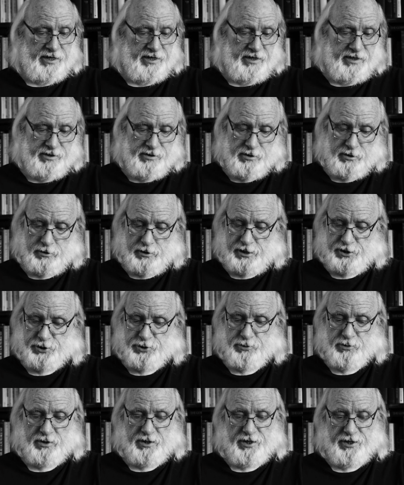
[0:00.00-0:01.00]
and
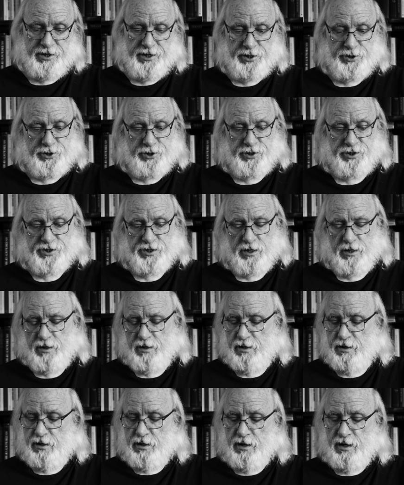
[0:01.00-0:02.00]
intellectual conditions
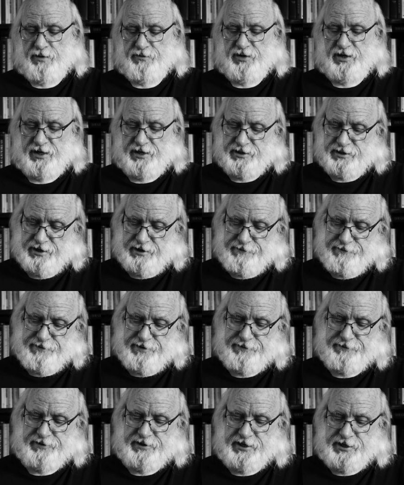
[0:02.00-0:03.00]
of the
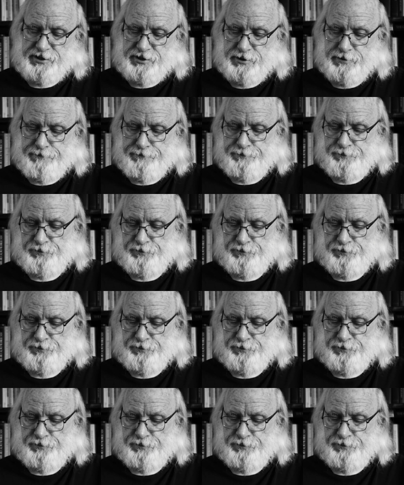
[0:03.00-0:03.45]
1950s